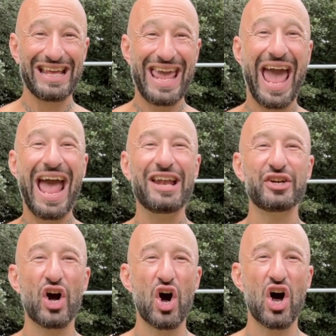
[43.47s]
can
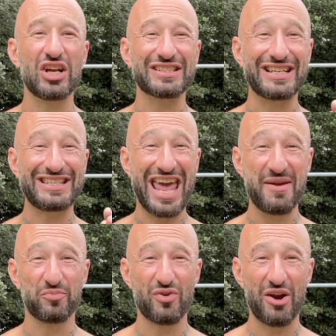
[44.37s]
cause a
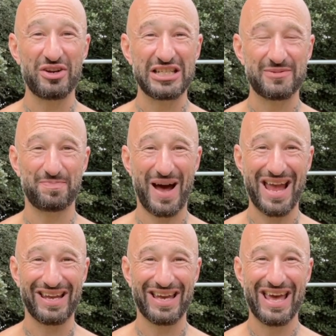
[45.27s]
temporary
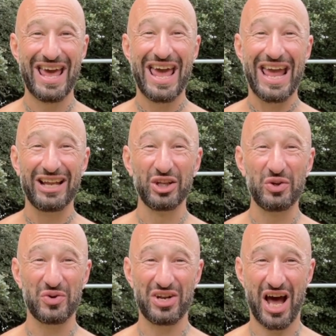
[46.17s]
spike in
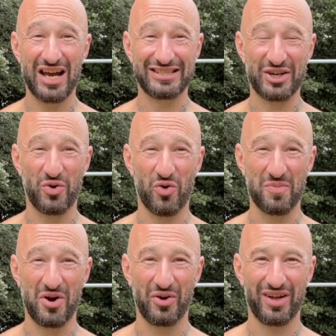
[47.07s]
luteinizing
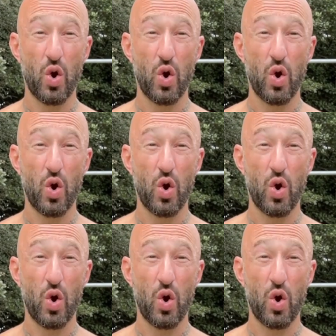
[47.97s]
hormone,